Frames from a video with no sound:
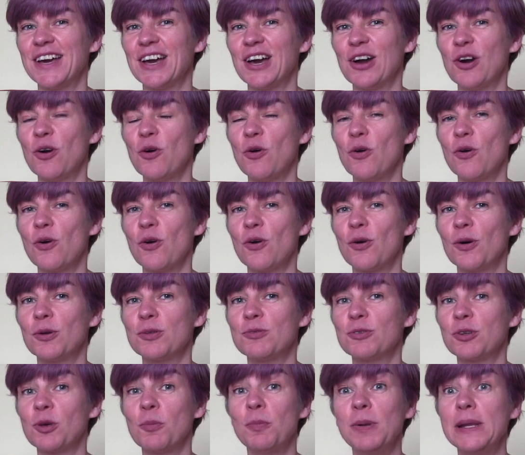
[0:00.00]
Or
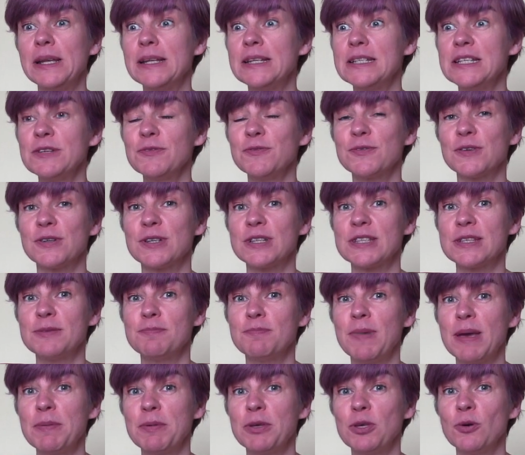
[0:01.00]
completely different.
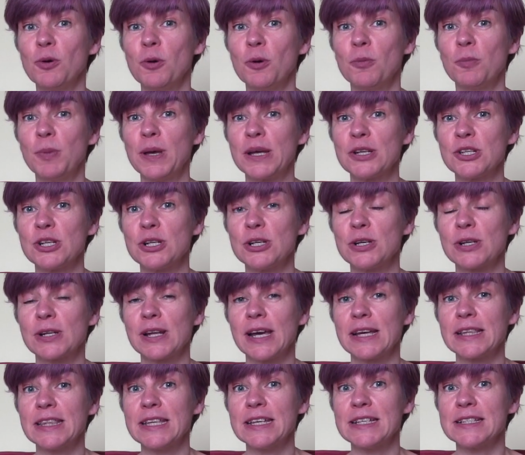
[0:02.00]
Maybe your picture looked
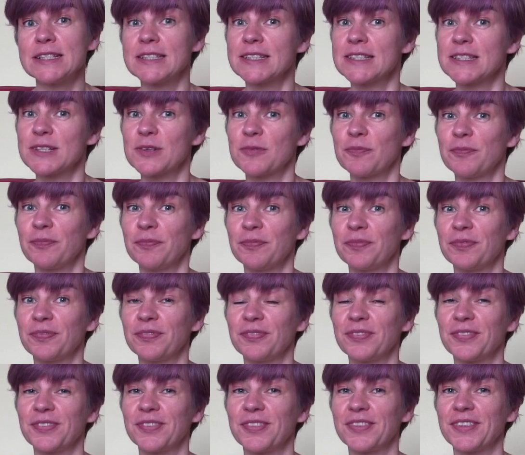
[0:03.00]
like this.
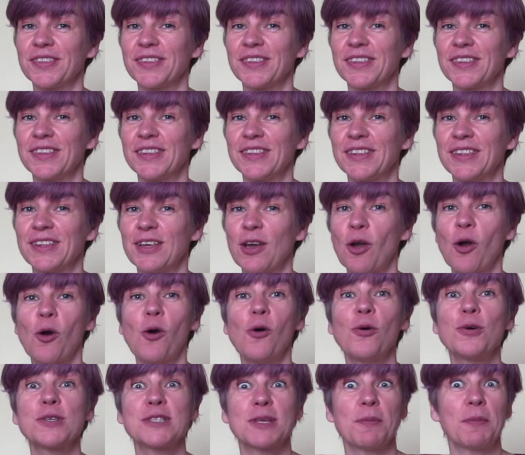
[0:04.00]

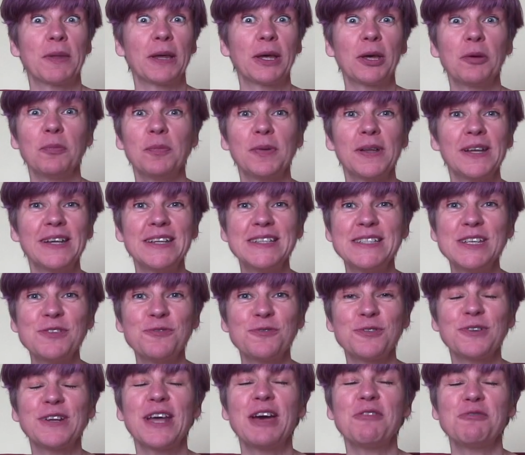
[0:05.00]
Or something completely
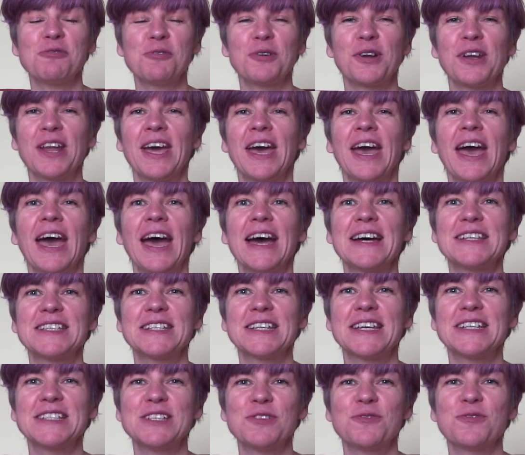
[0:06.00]
different. Everyone has
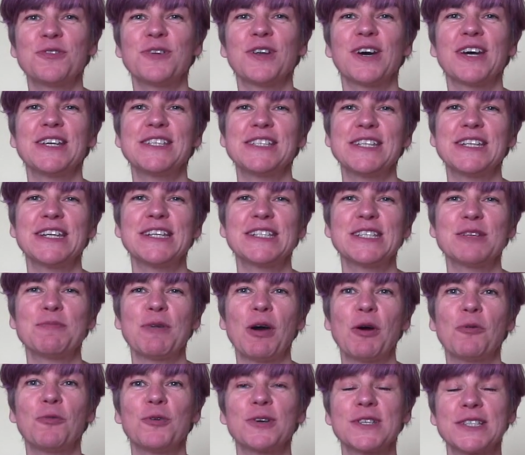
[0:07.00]
different ideas
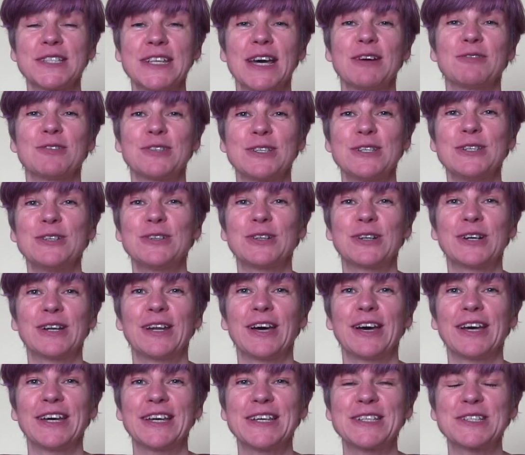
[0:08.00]
about what sounds look
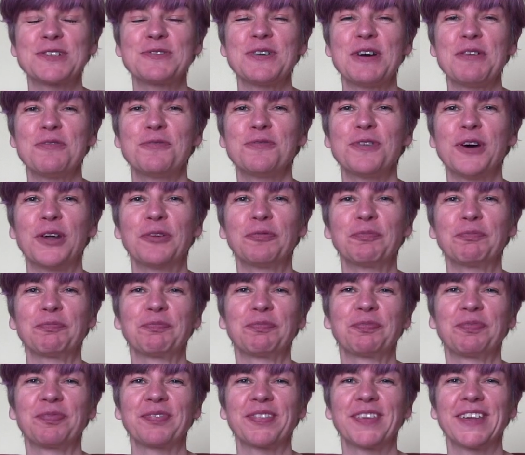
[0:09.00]
like. It's quite fun.
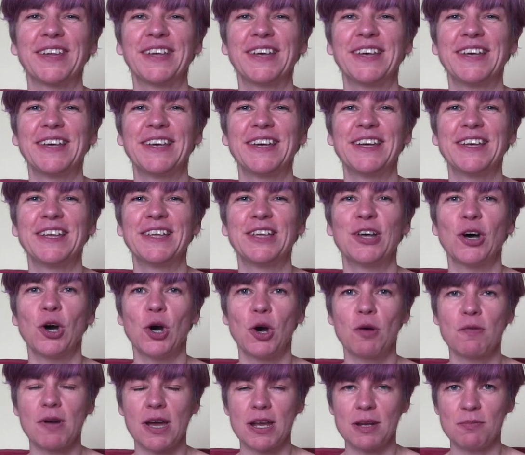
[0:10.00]

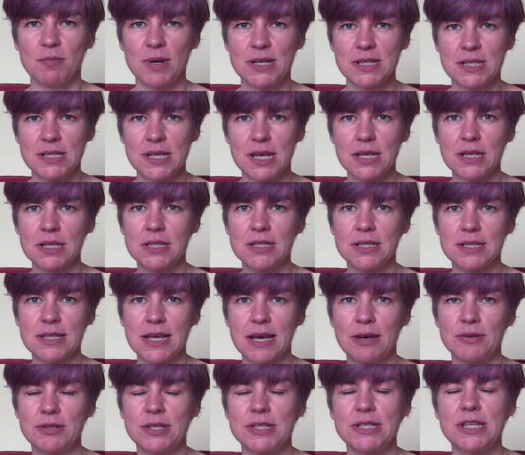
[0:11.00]
All right, my second
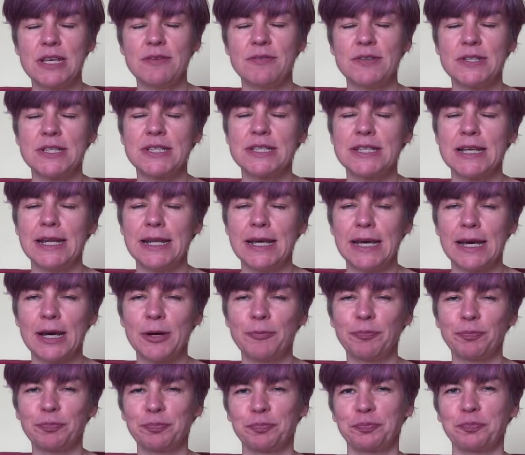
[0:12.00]
sound is even sillier.
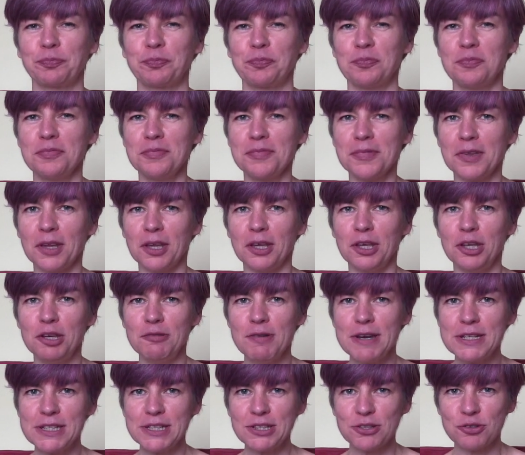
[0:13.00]
Are you
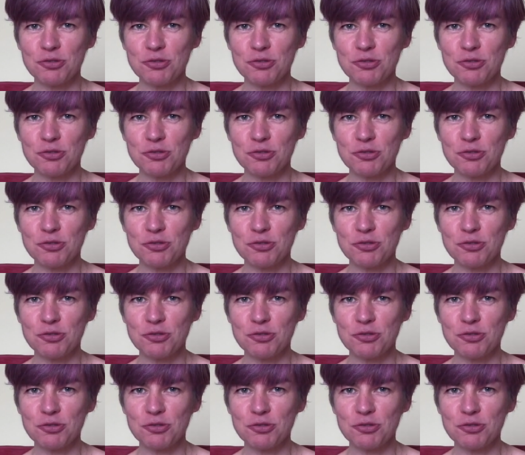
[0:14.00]
ready to